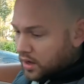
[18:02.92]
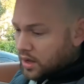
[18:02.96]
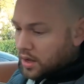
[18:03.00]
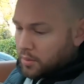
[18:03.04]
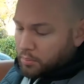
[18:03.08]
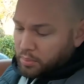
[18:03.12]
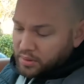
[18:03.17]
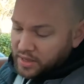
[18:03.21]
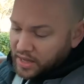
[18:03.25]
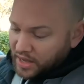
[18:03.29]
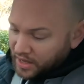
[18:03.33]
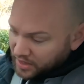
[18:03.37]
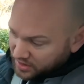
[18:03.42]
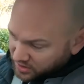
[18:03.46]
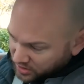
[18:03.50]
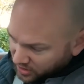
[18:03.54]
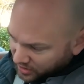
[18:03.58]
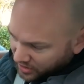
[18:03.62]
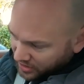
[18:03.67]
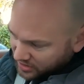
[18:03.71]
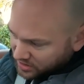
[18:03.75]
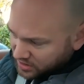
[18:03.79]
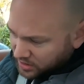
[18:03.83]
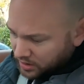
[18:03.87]
But yeah, so
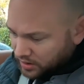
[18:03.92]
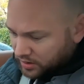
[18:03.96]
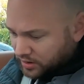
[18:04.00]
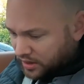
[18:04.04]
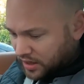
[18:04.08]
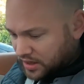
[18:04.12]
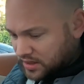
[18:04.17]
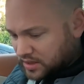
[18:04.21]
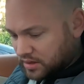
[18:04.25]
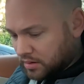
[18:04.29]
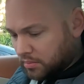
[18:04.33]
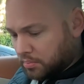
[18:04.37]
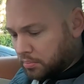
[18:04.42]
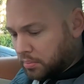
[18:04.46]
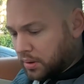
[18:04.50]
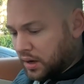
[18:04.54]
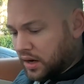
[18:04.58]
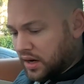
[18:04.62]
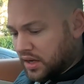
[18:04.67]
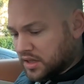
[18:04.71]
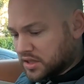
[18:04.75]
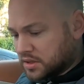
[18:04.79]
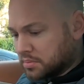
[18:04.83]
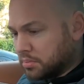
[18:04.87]
that's a
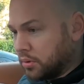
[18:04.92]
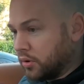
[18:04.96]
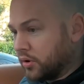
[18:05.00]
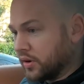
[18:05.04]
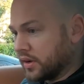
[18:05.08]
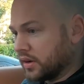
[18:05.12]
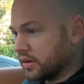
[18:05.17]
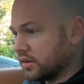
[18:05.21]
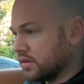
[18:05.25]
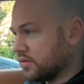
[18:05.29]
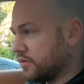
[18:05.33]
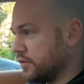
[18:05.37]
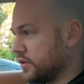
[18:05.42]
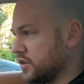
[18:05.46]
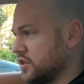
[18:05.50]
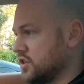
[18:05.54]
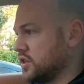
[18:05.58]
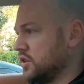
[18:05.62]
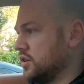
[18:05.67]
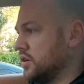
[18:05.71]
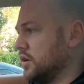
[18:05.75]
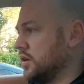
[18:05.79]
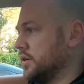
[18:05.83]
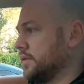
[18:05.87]
plus point for
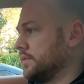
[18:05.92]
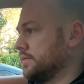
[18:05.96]
sure.